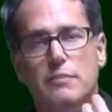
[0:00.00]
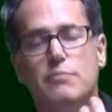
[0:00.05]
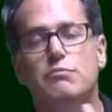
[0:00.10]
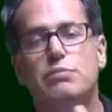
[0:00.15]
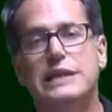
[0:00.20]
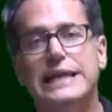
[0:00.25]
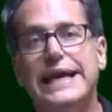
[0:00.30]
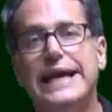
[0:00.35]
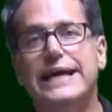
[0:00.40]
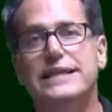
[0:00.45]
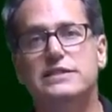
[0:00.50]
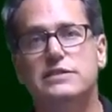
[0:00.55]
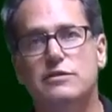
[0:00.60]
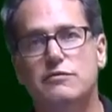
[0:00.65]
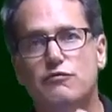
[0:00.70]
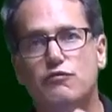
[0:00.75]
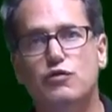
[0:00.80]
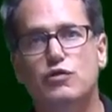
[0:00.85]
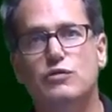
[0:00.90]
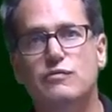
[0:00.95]
plants,
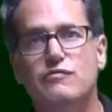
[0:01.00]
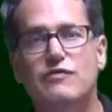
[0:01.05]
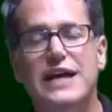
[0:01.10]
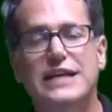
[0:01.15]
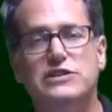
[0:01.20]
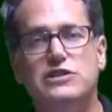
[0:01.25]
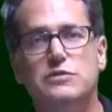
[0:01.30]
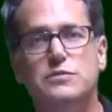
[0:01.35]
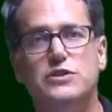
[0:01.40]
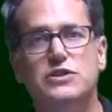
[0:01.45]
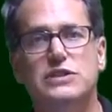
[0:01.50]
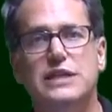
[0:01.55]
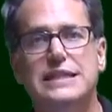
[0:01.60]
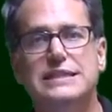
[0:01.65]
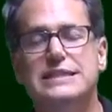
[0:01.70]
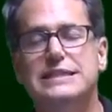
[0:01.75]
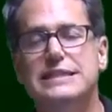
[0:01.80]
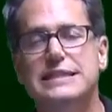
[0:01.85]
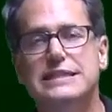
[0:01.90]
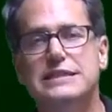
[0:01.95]
fruit, vegetables,
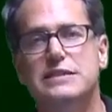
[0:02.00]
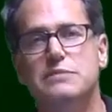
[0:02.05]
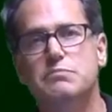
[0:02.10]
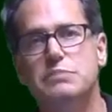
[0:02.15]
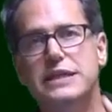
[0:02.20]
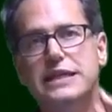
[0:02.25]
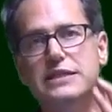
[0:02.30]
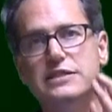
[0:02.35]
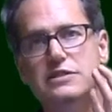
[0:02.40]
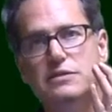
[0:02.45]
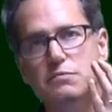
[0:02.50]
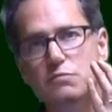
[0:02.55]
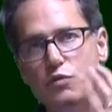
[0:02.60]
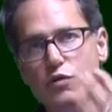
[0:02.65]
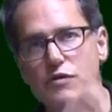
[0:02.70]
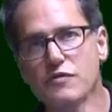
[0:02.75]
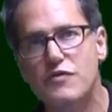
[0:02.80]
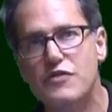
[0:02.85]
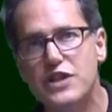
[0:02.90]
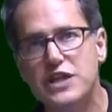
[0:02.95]
nuts, seeds, and beans, the
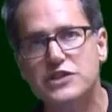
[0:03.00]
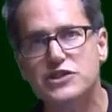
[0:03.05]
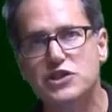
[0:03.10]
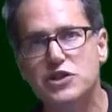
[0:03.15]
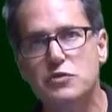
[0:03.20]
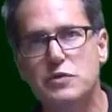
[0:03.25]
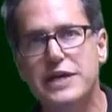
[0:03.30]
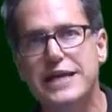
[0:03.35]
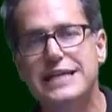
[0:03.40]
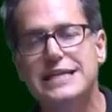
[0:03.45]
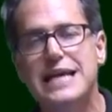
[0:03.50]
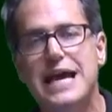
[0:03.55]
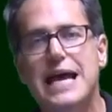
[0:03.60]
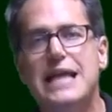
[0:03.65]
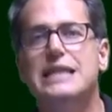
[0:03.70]
more of this you eat,